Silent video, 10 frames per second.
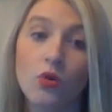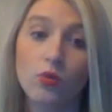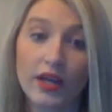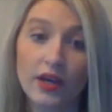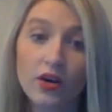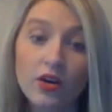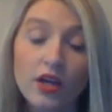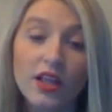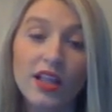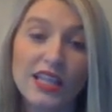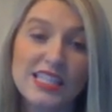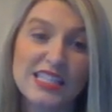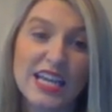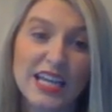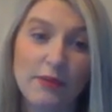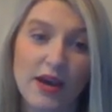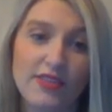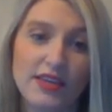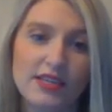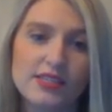Well, let's think
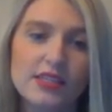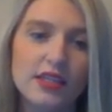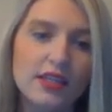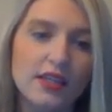about this.